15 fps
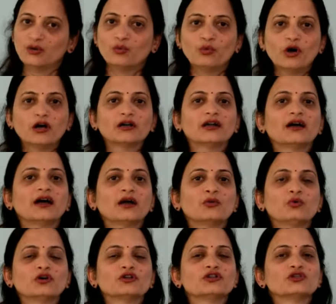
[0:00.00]
What I
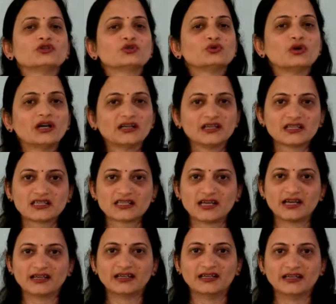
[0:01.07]
want you to
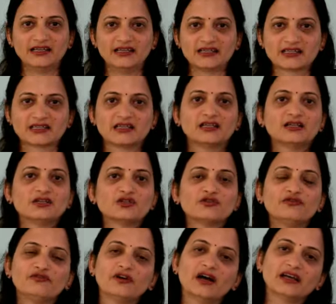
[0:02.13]
understand is to
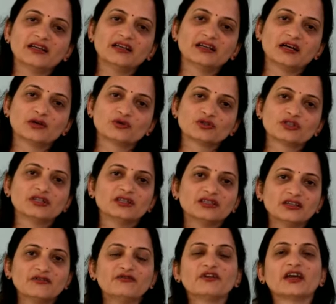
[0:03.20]
find out
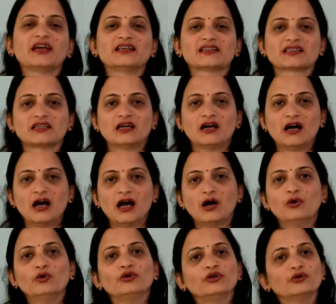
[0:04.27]
the ways
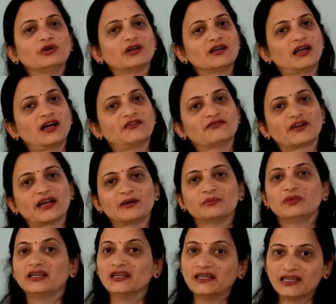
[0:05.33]
how your life can
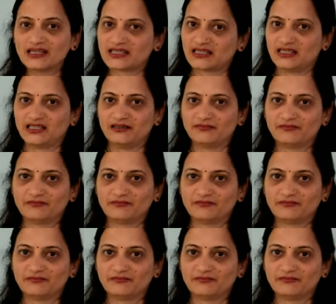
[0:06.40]
be easy.